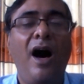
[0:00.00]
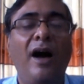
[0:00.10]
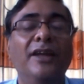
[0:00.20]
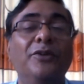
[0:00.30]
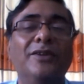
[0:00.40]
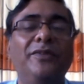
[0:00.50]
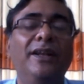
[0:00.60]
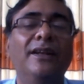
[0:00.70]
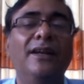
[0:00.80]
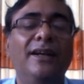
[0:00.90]
you can
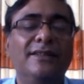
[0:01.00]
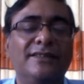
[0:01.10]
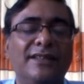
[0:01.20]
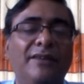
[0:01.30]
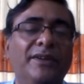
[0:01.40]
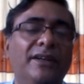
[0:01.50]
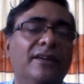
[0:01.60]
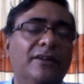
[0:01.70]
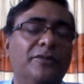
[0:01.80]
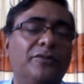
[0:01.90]
feel it's coming
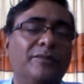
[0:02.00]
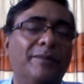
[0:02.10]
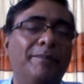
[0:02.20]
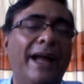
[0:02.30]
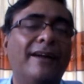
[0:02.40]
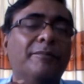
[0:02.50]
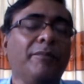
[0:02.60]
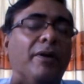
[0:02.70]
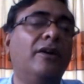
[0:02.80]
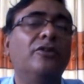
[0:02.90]
from the back
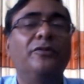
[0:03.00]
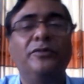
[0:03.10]
part of